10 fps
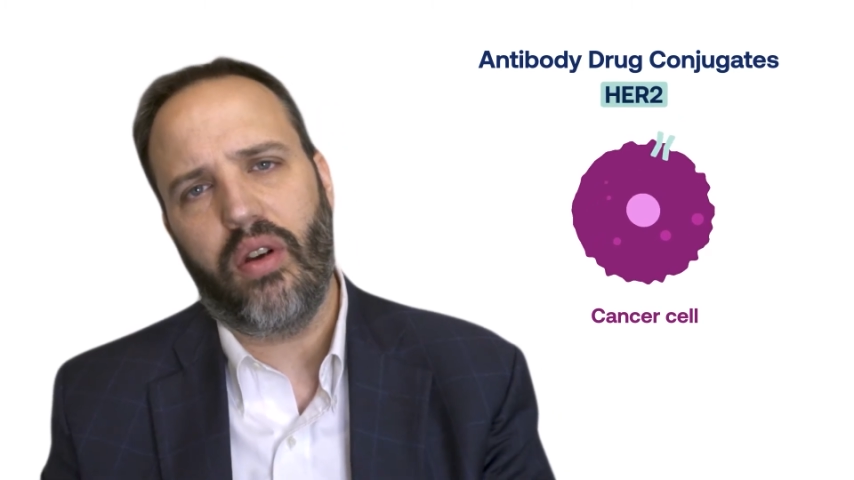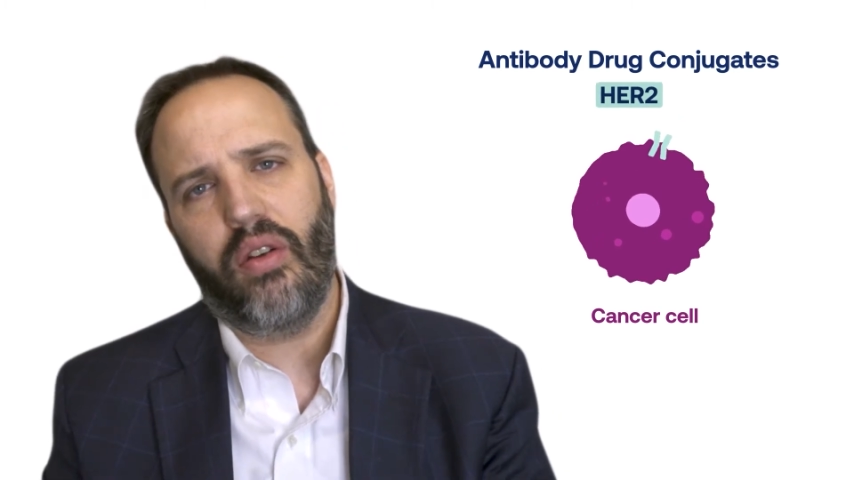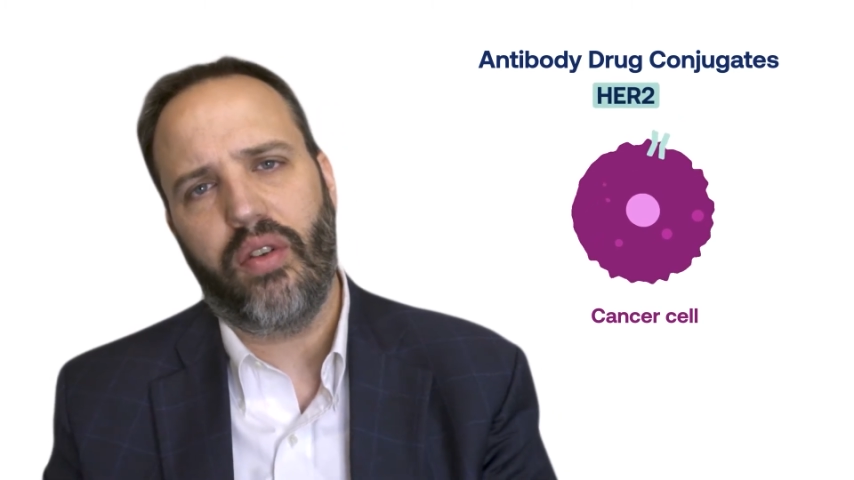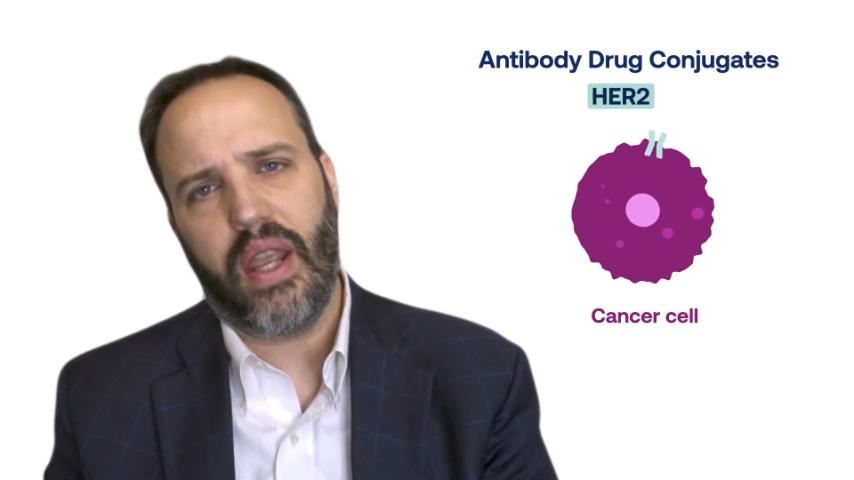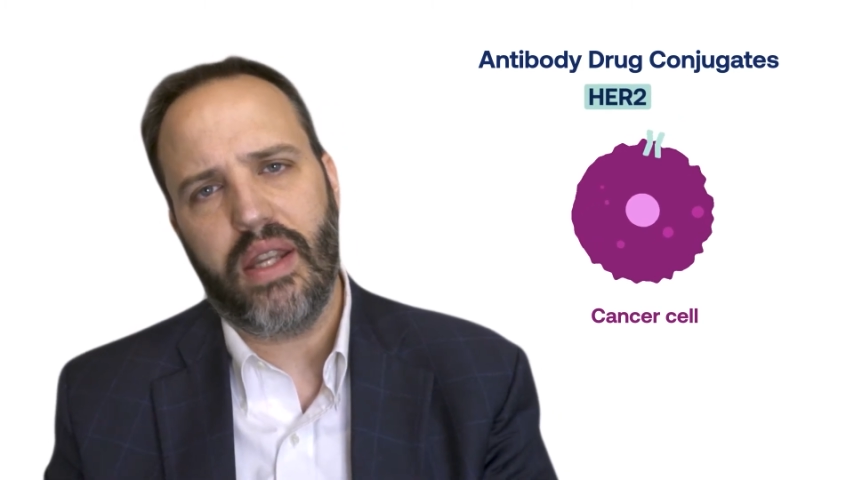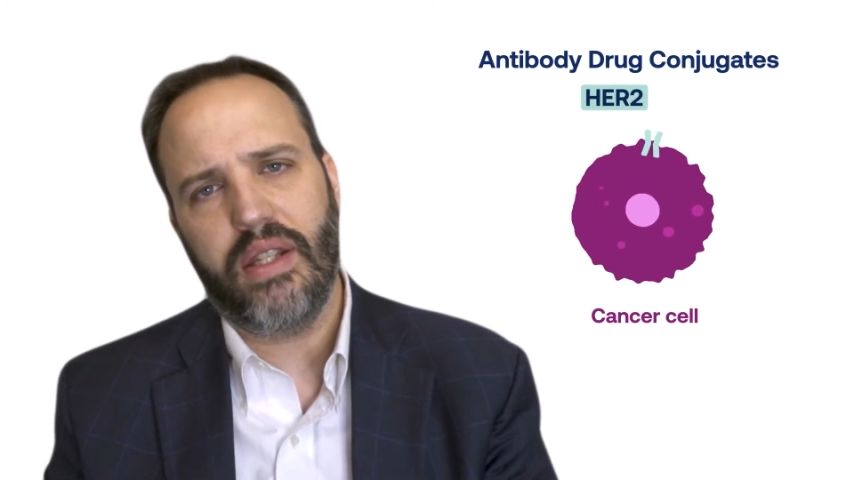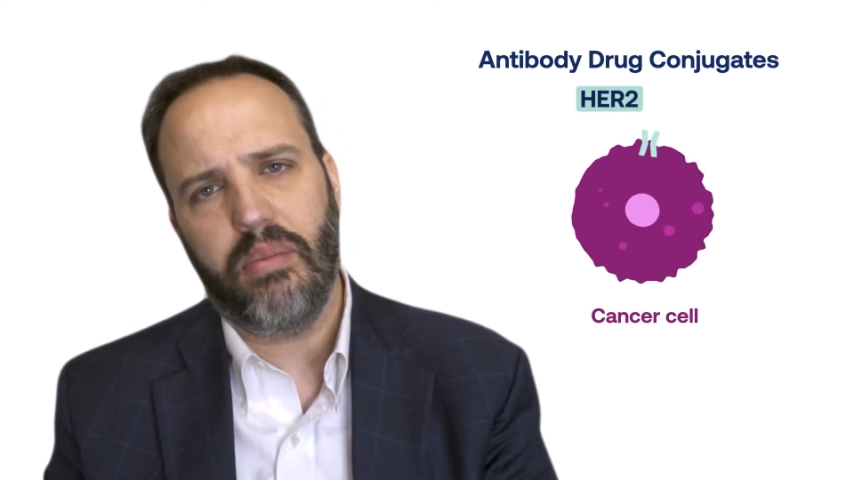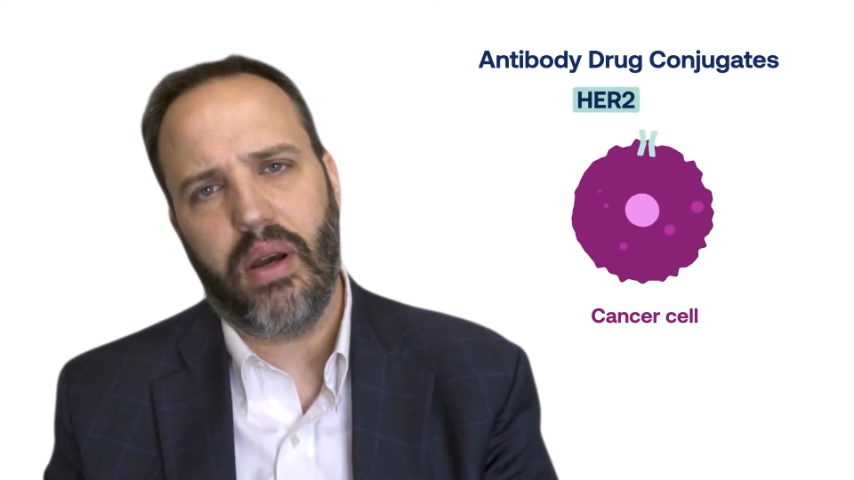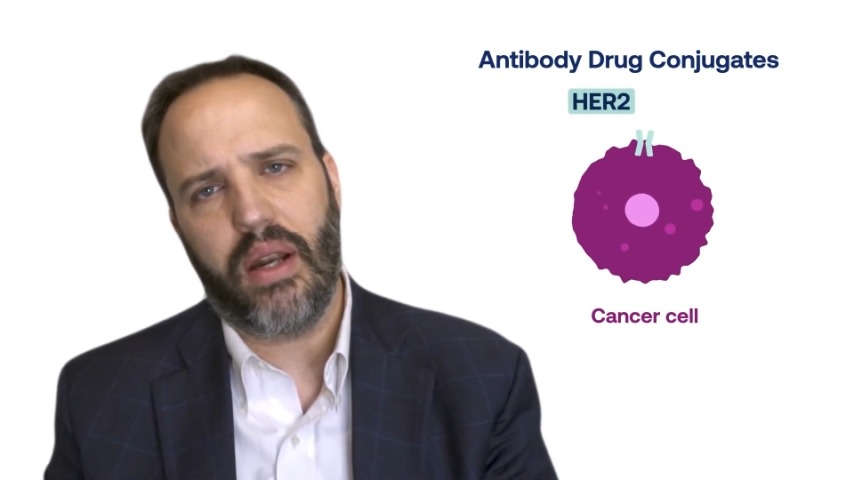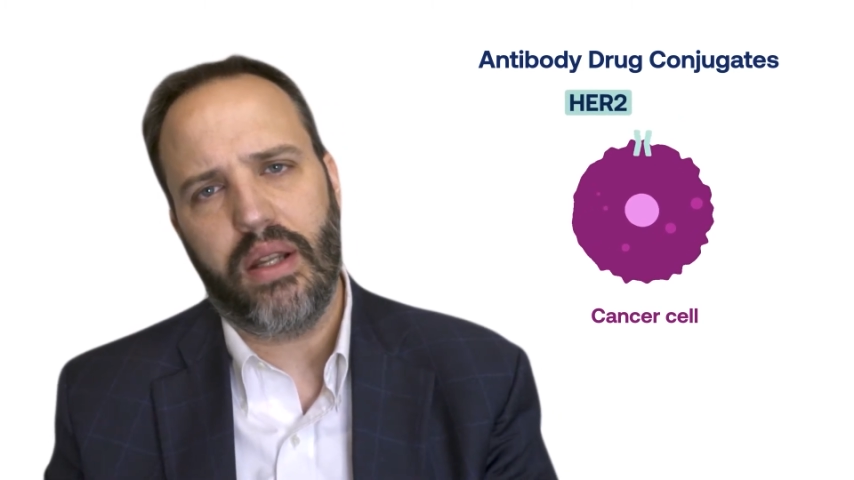of
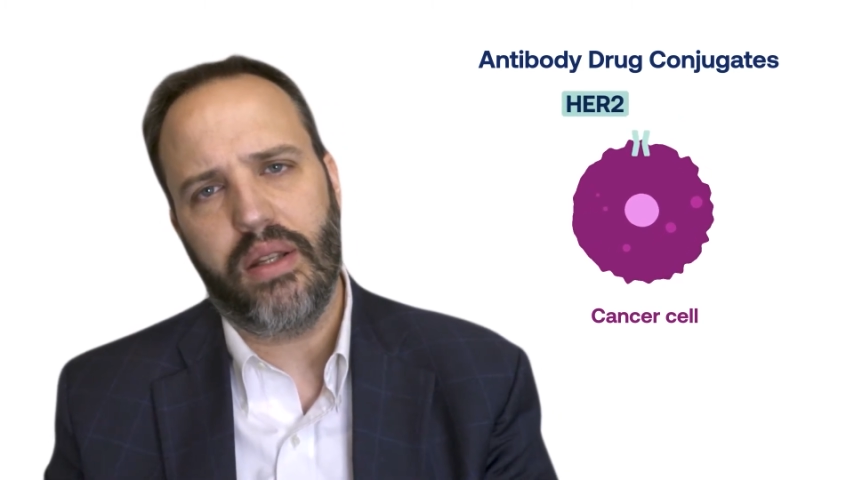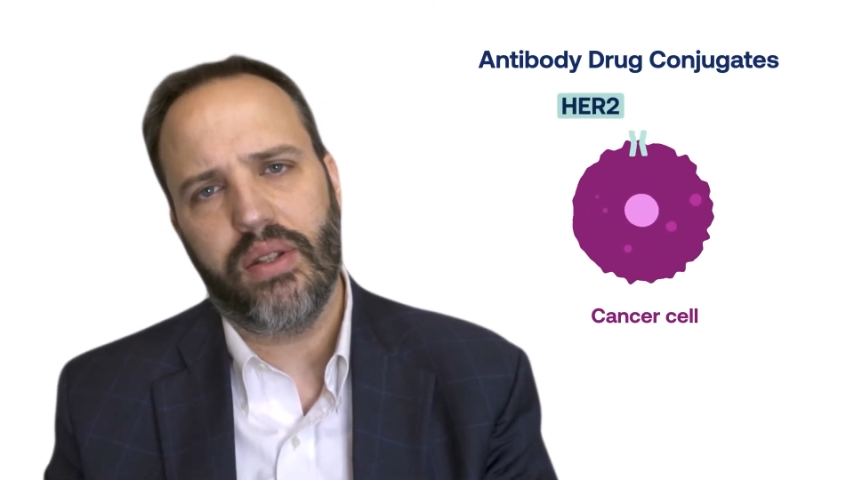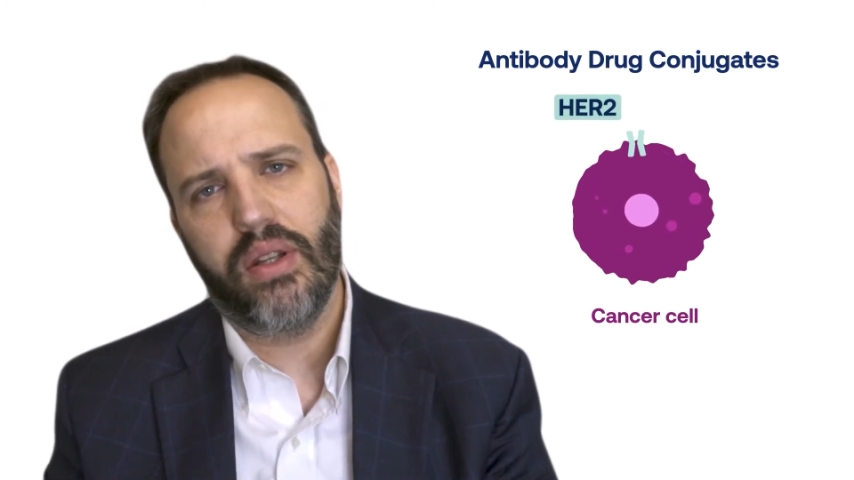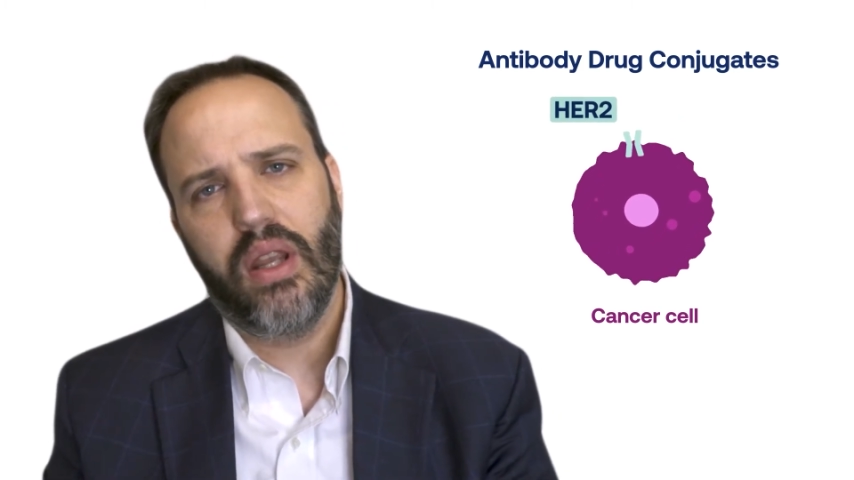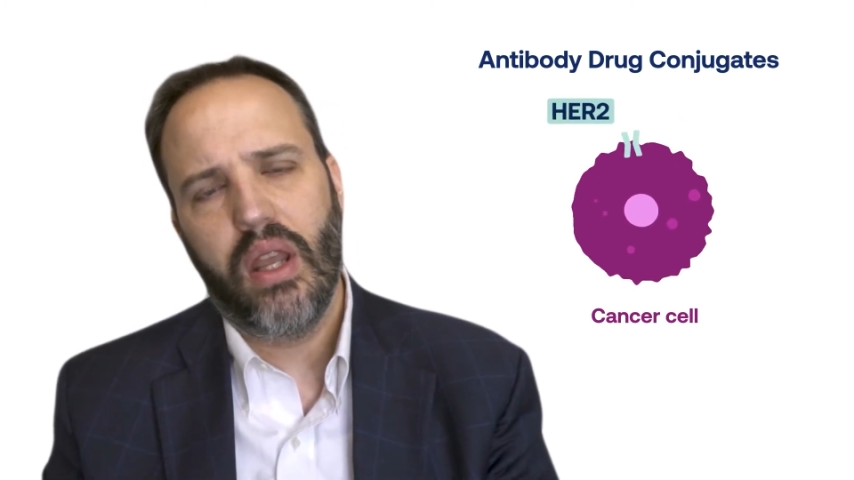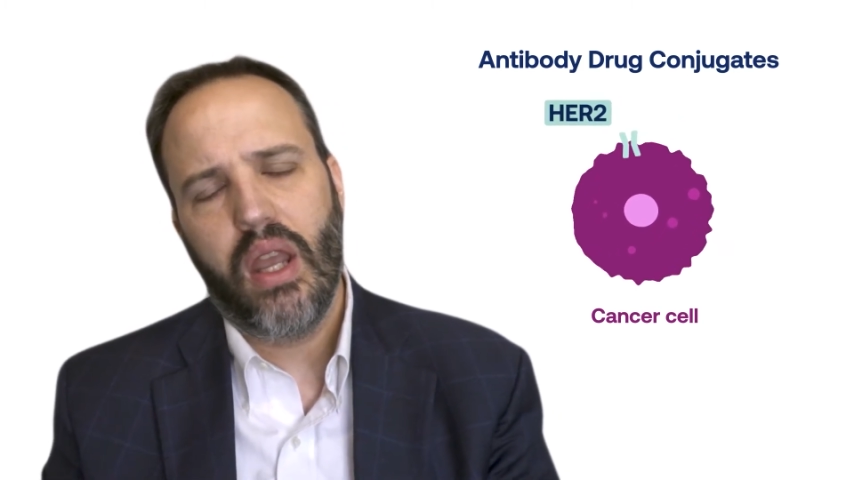antibodies.